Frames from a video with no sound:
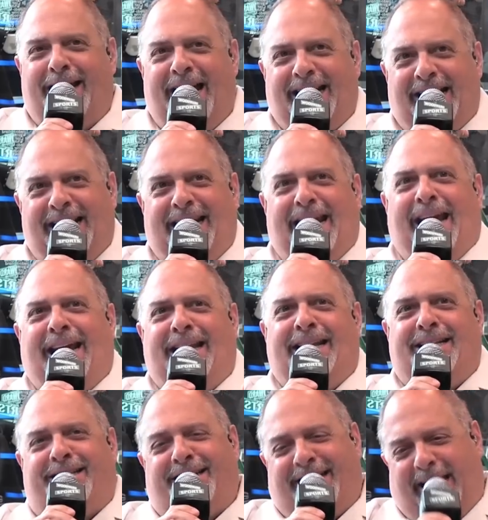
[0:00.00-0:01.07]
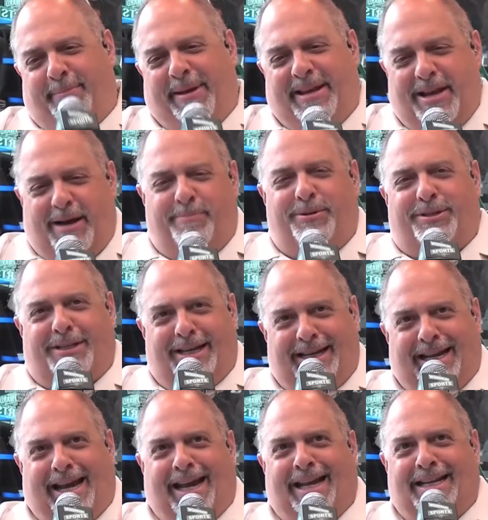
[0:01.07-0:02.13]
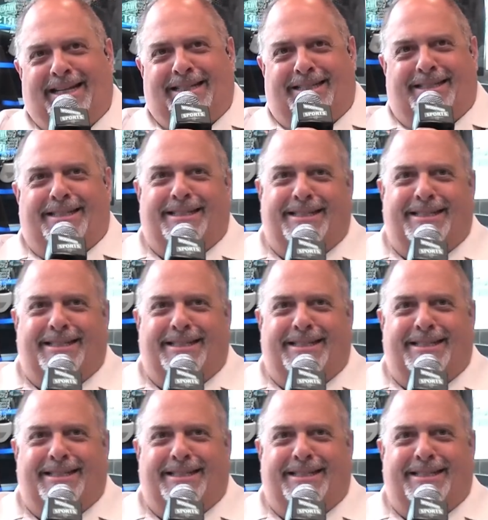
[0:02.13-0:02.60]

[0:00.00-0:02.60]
like in the '80s. Give me numbers in the '80s.